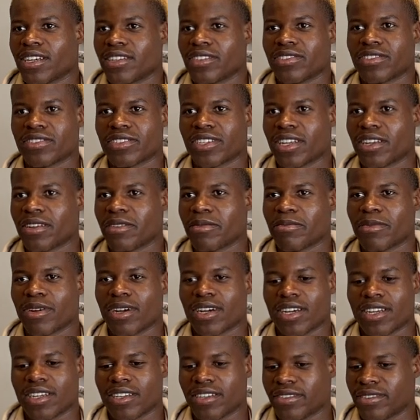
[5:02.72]
Just
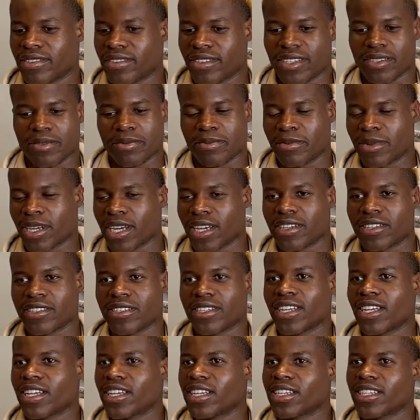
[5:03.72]
getting by the
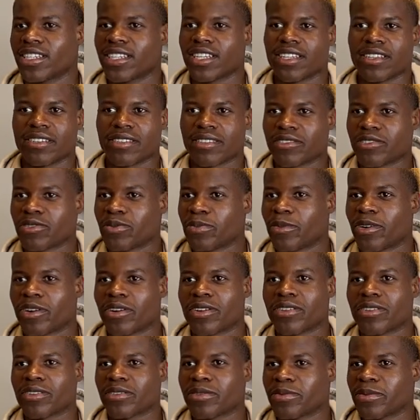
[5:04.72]
day, and then
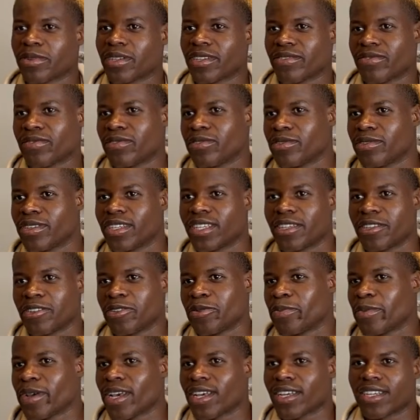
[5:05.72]
tomorrow, if you
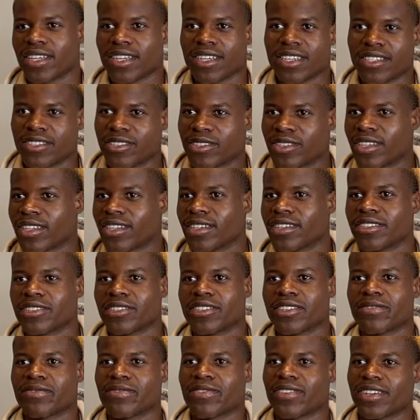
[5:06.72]
make it, you
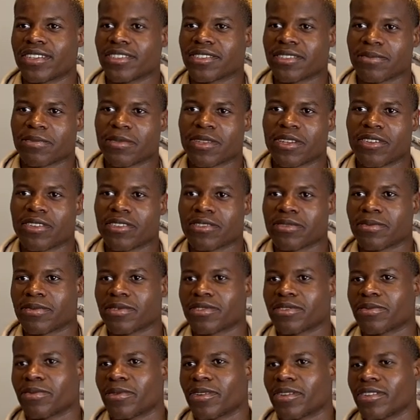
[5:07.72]
can find something else for
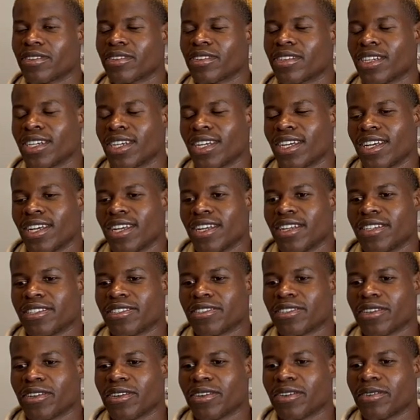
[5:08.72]
tomorrow.
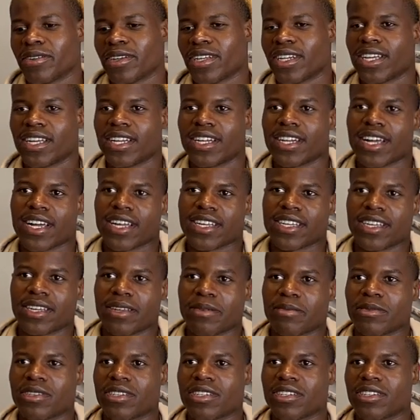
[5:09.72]
So, and then I
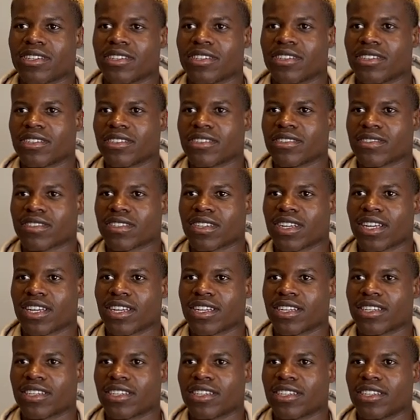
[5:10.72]
came here. It's
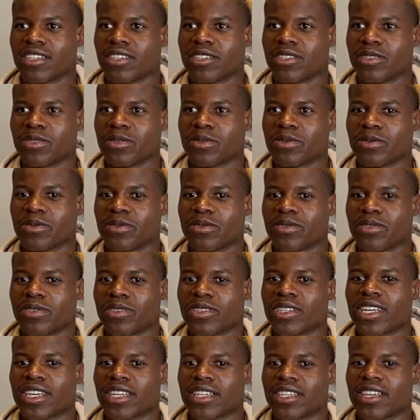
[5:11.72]
like you
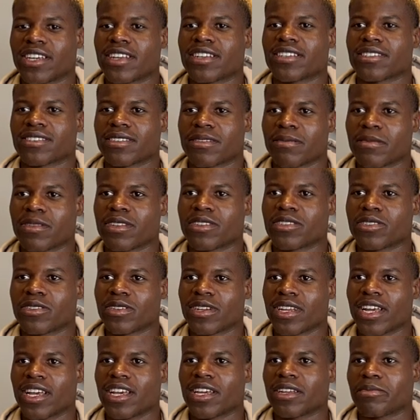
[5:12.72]
can get something
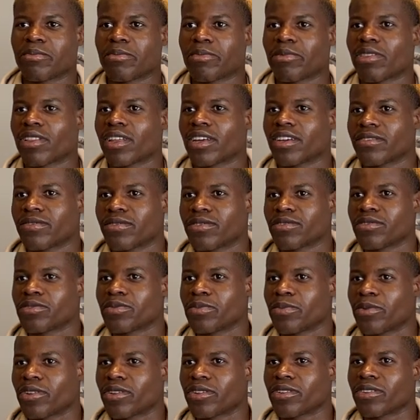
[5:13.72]
today and plan for
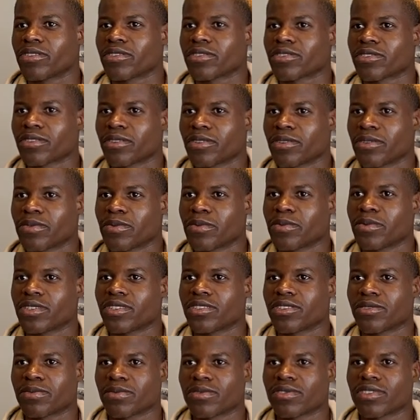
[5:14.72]
tomorrow. So,
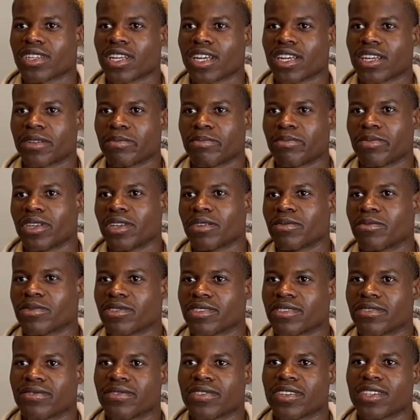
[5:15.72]
which was like a big
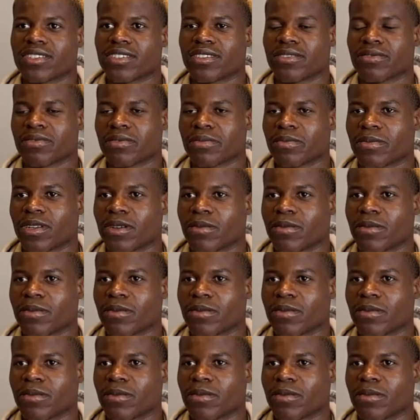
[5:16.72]
motivation for me.